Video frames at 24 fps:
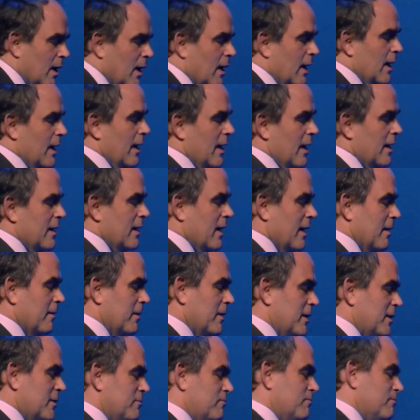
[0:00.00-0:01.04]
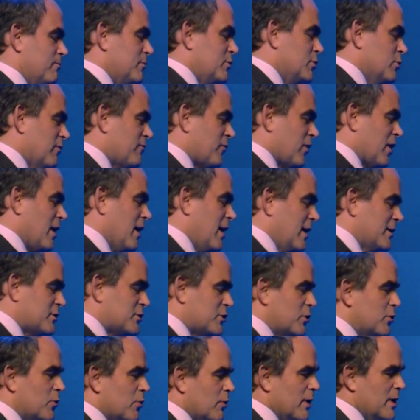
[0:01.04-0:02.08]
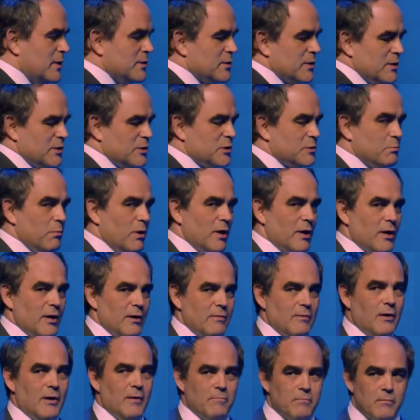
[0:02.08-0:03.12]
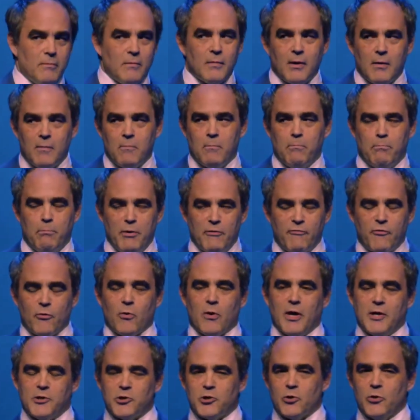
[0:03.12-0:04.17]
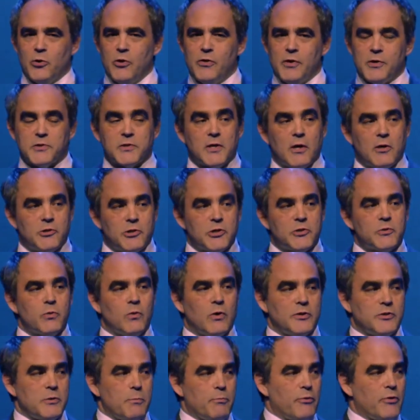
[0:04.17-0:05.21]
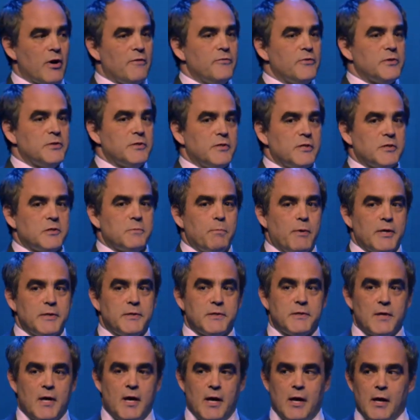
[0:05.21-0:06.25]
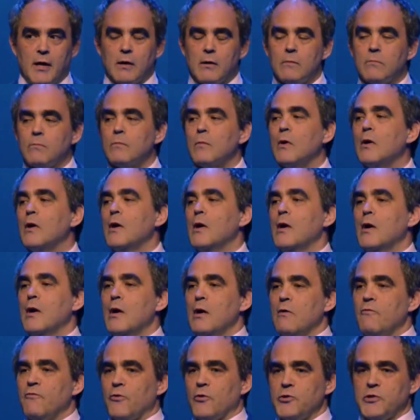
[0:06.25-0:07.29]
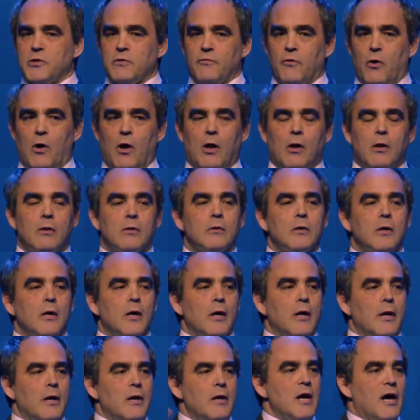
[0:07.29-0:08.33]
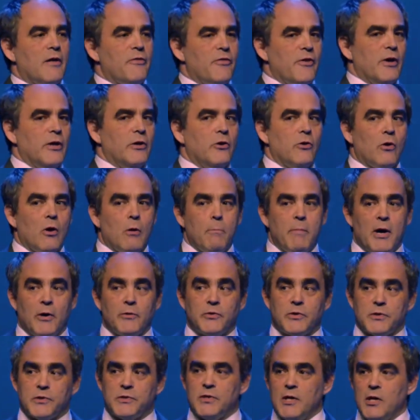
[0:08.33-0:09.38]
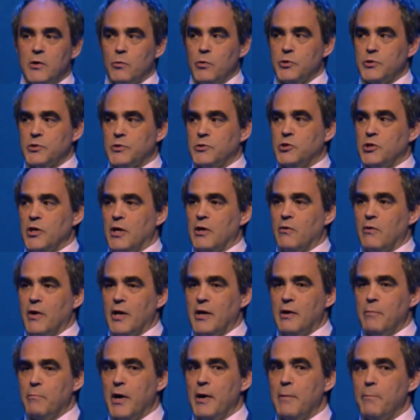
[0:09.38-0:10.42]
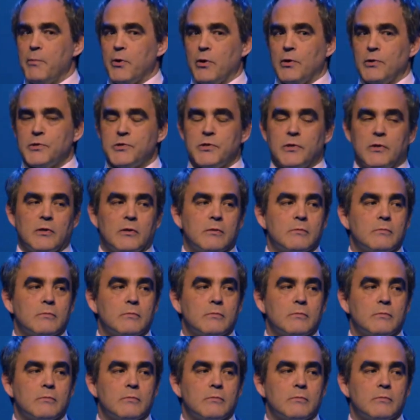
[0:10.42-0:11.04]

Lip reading: and I'm going to do it for kind of two reasons, but before I show you this, I just want to preface this by saying, first of all, nothing you're about to see was generated by a person.